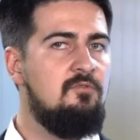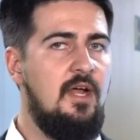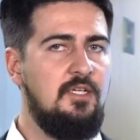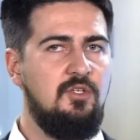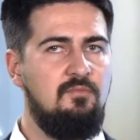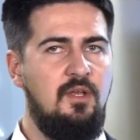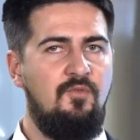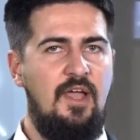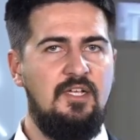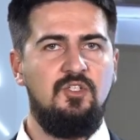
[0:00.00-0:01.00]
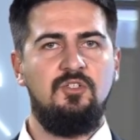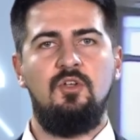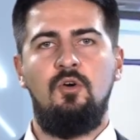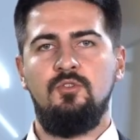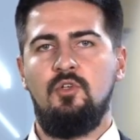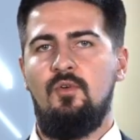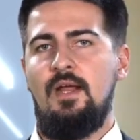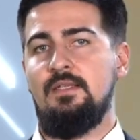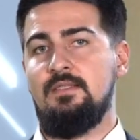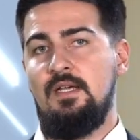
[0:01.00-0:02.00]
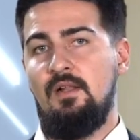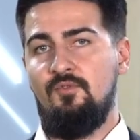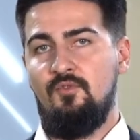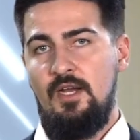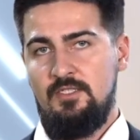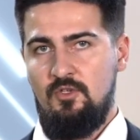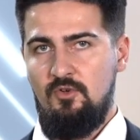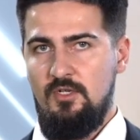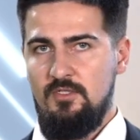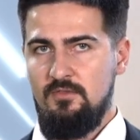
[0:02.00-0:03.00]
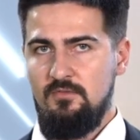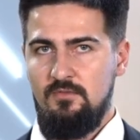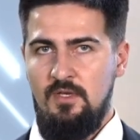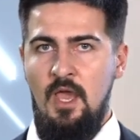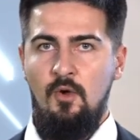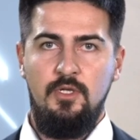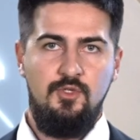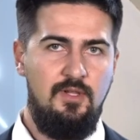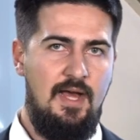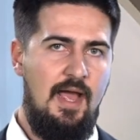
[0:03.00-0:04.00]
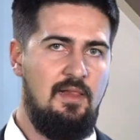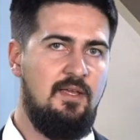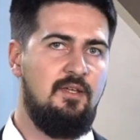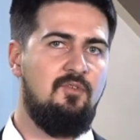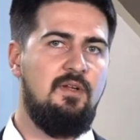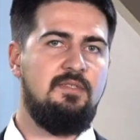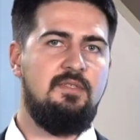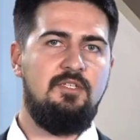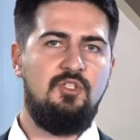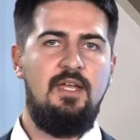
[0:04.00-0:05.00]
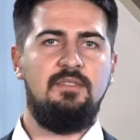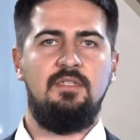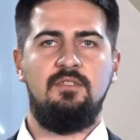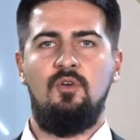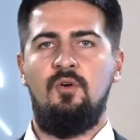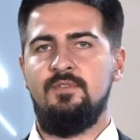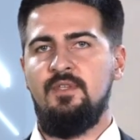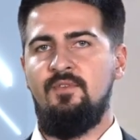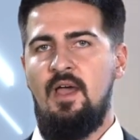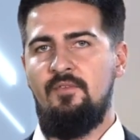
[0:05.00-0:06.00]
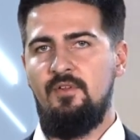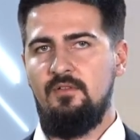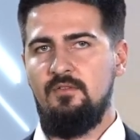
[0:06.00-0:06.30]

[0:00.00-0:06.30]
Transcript: Russian manufacturers also create self-rescuers, which will highly increase the chances of survival.